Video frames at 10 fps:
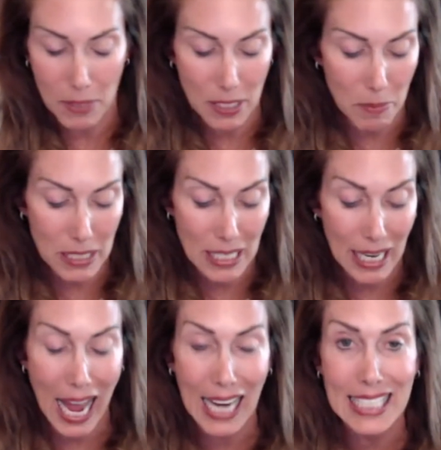Someone said,
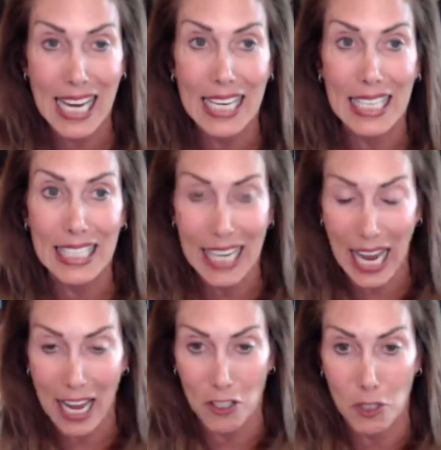I take in cash.